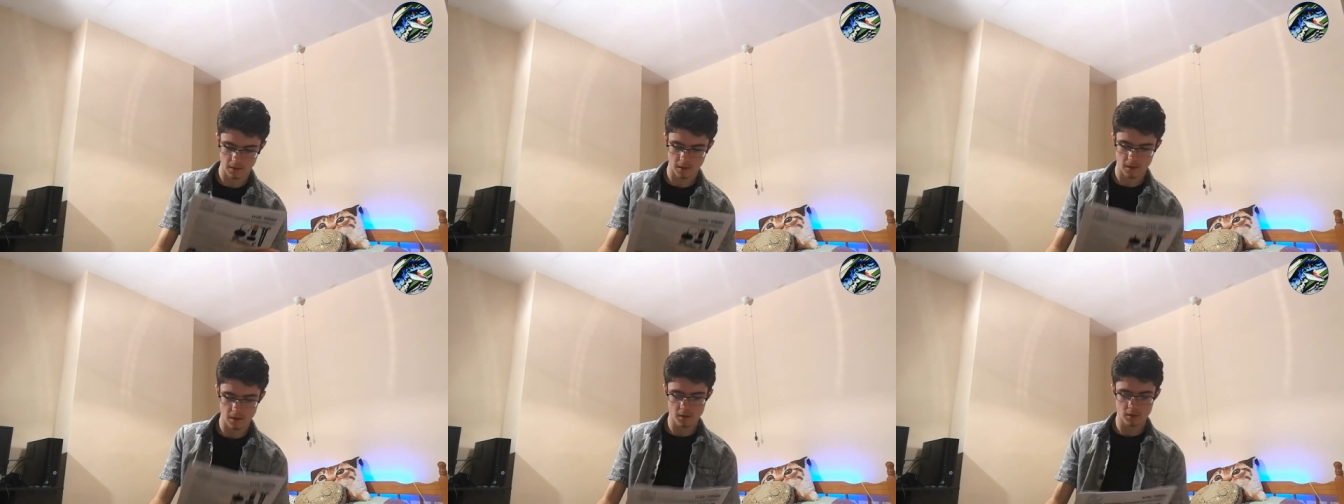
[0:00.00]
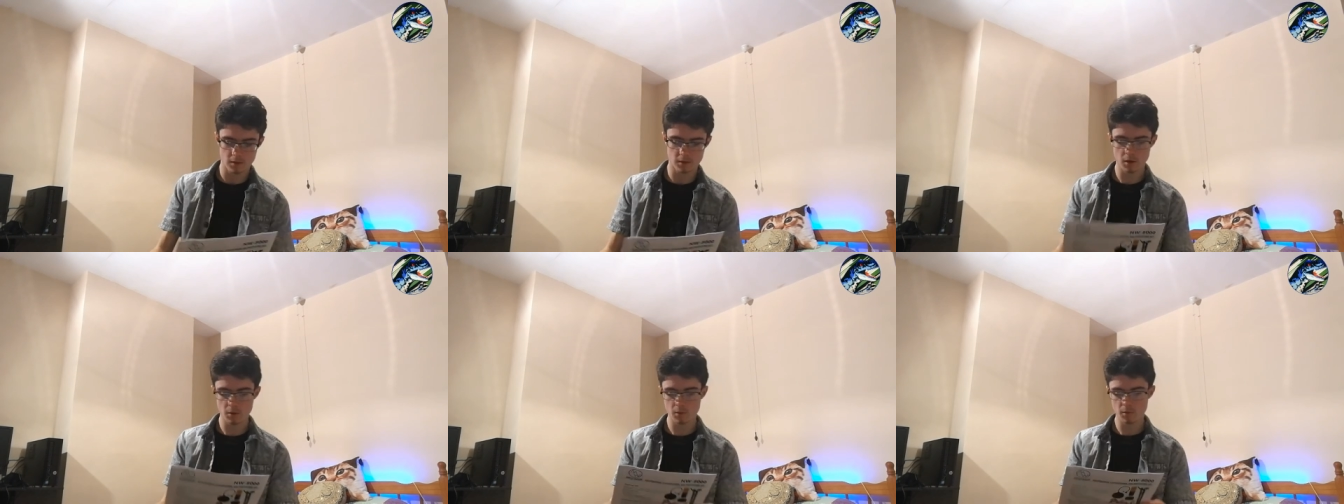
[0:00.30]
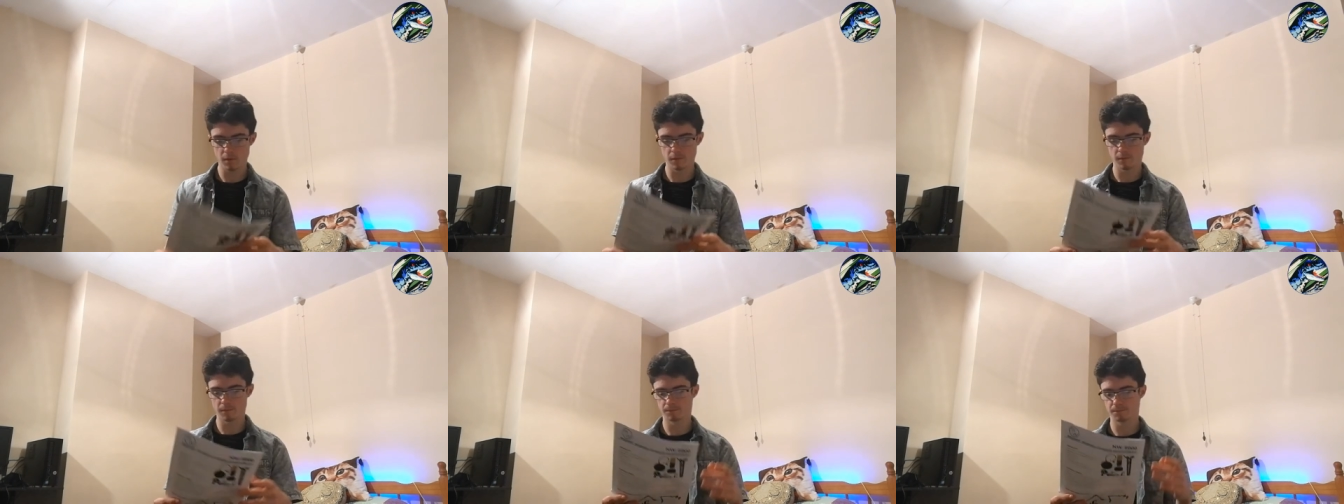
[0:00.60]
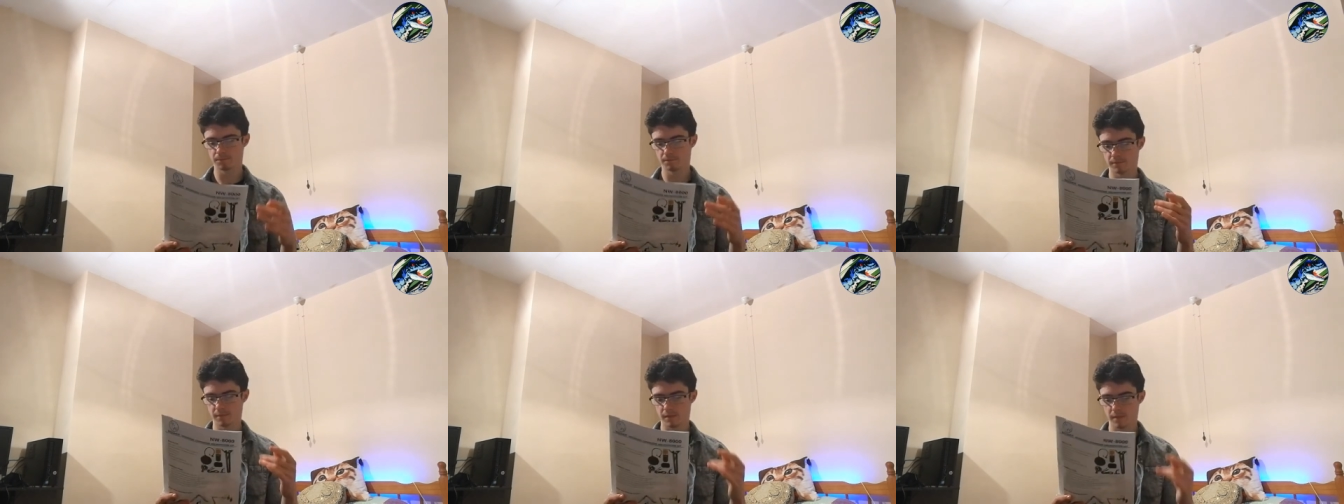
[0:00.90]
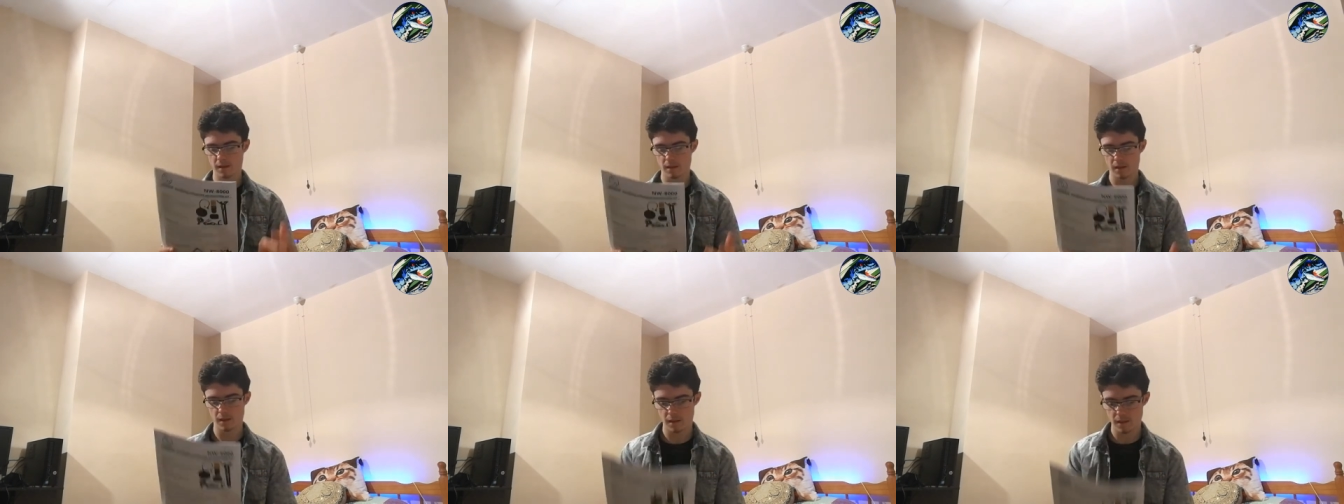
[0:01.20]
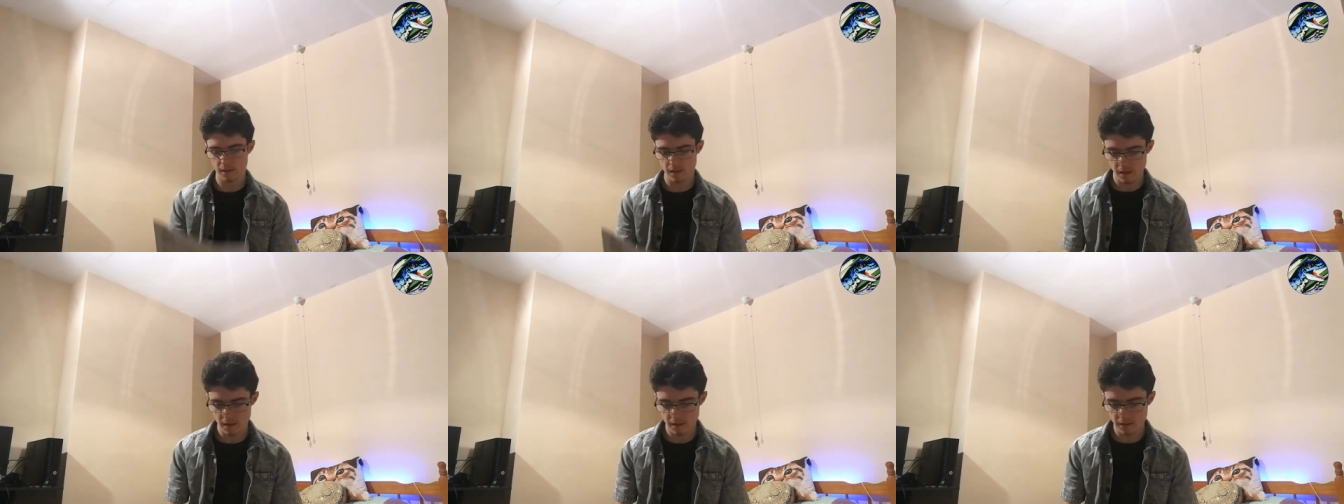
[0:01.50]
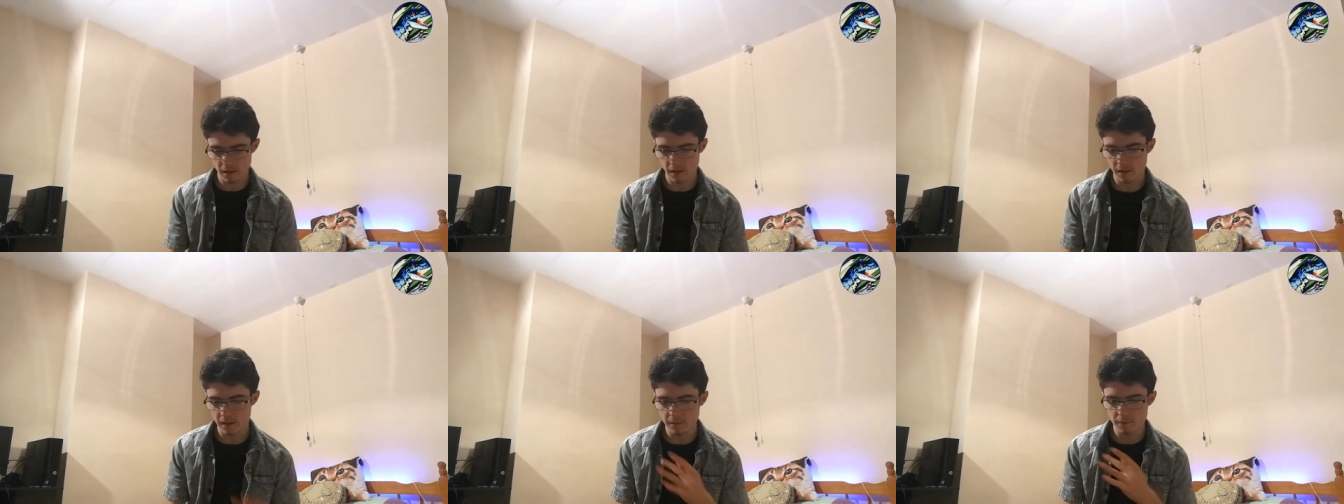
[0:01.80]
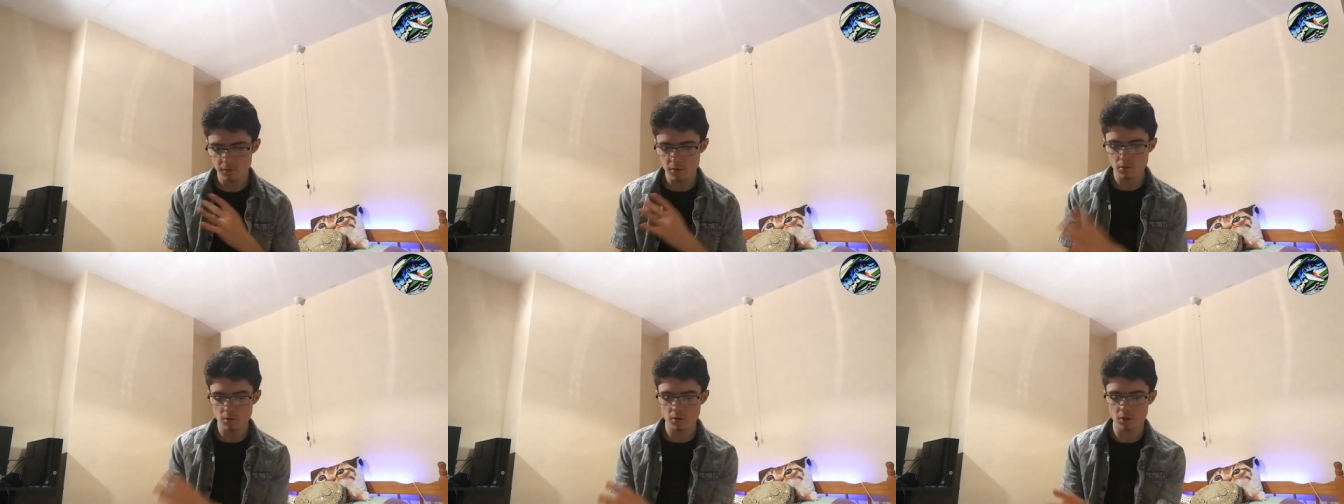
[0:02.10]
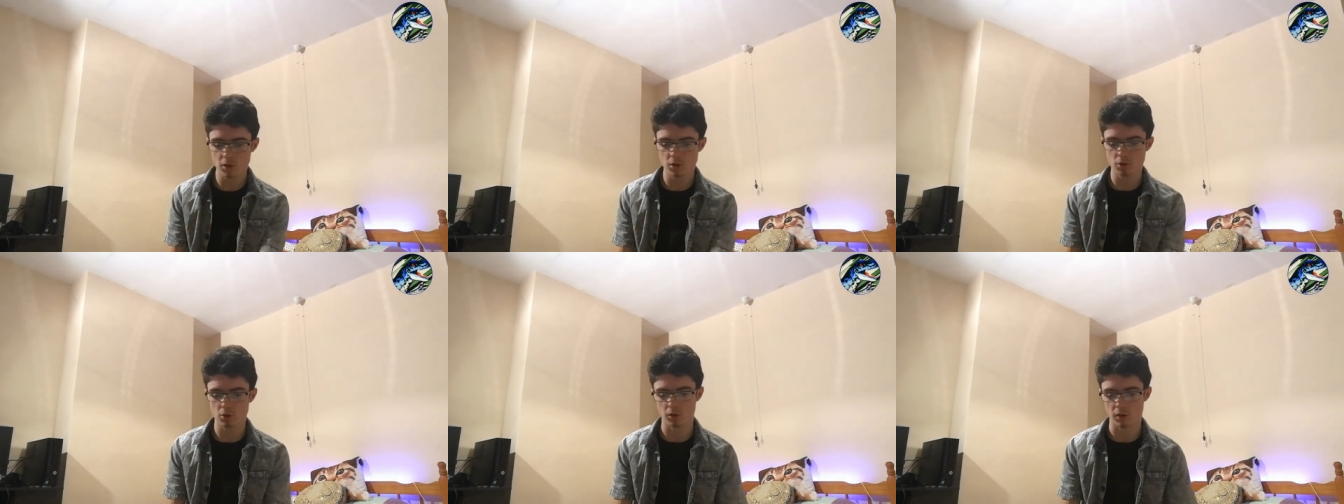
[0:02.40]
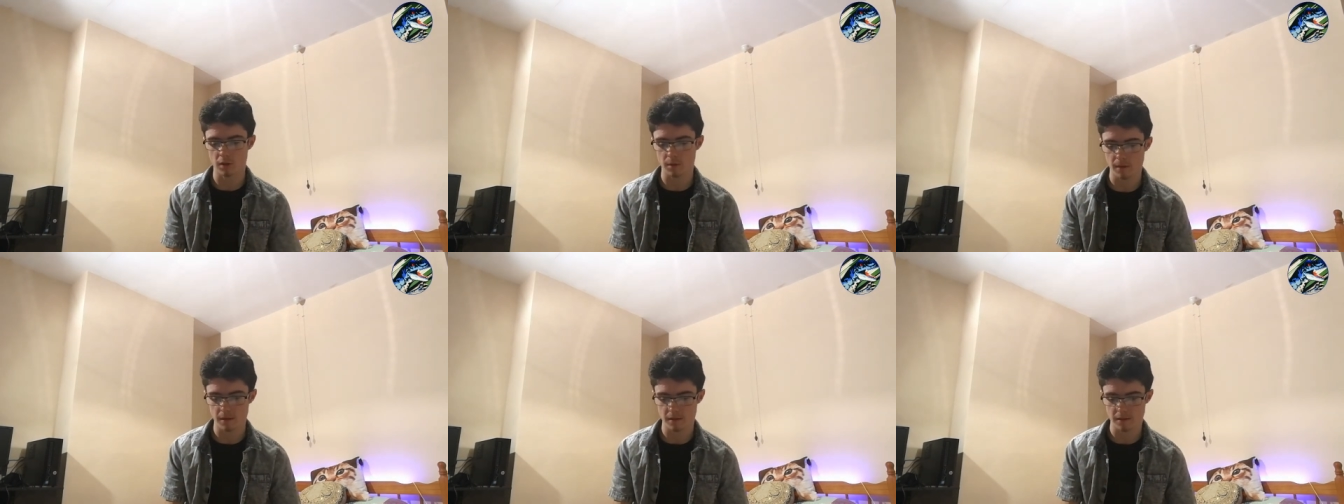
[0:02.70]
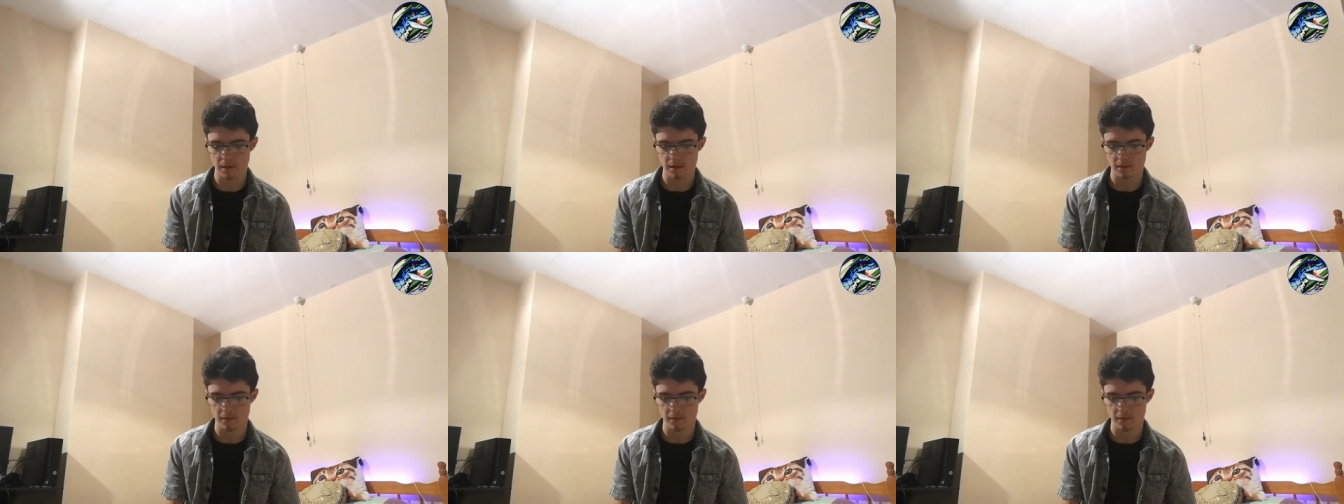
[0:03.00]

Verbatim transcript: So it, it gives you a good document too.